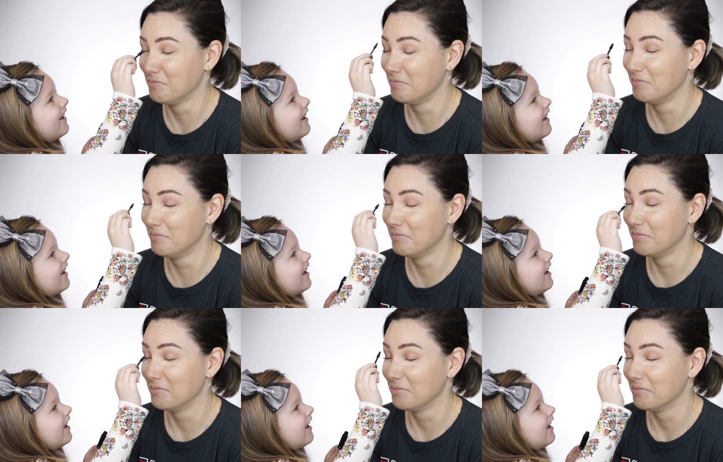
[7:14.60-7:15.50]

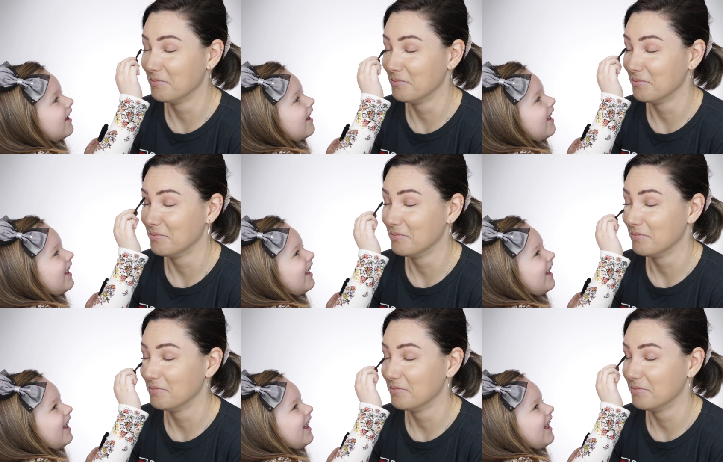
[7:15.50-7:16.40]

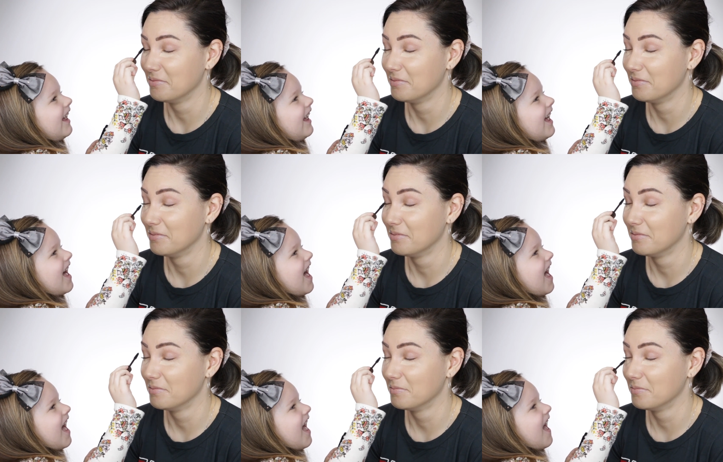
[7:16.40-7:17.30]

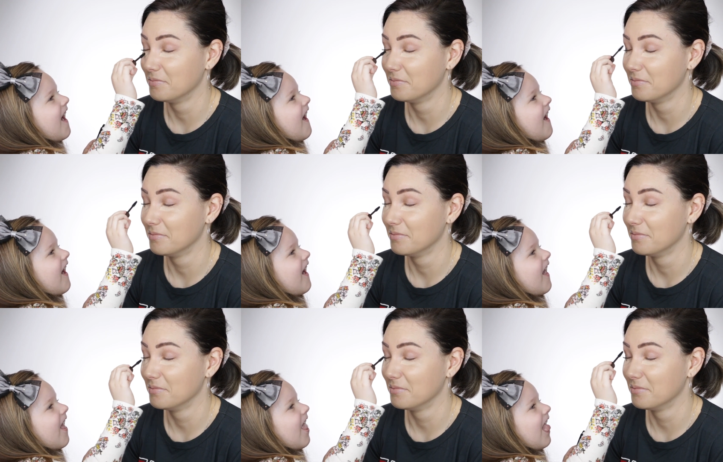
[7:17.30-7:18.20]

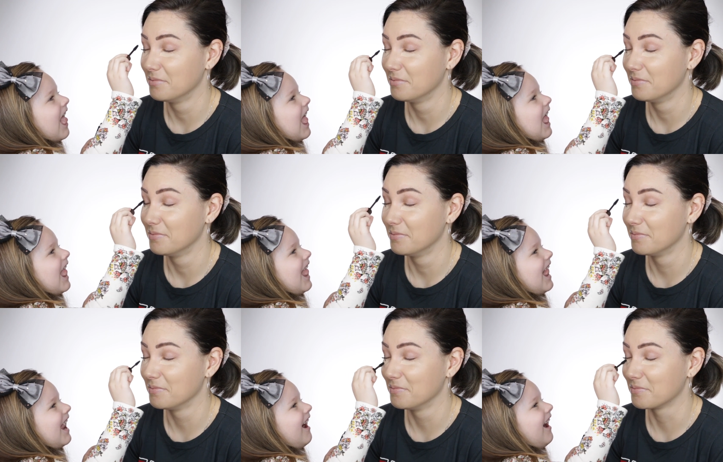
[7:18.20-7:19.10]

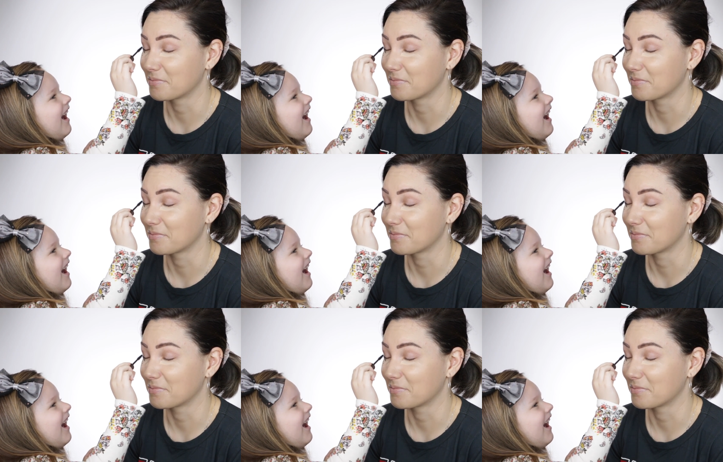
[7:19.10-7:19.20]
Nothing is said.